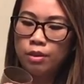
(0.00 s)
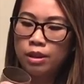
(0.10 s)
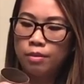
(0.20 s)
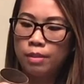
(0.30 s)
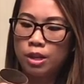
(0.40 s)
Now
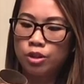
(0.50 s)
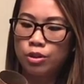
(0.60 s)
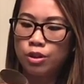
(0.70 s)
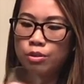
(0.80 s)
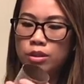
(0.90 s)
I wanna make
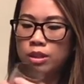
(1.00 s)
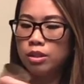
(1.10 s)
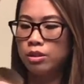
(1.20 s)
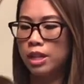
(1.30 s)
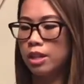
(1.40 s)
sure
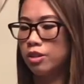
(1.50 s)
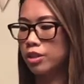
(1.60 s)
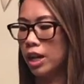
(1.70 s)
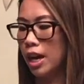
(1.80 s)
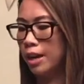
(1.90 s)
you
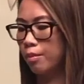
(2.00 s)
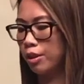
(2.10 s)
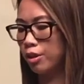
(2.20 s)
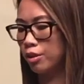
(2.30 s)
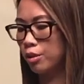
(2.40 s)
take your
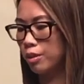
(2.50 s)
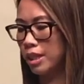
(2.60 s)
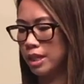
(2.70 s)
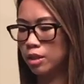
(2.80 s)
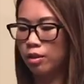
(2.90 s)
time when you're
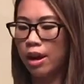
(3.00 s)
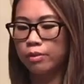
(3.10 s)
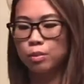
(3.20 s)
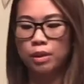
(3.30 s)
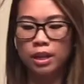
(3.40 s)
doing these
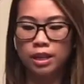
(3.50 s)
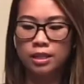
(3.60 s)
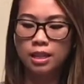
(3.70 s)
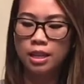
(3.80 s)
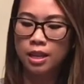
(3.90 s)
crafts
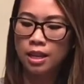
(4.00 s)
because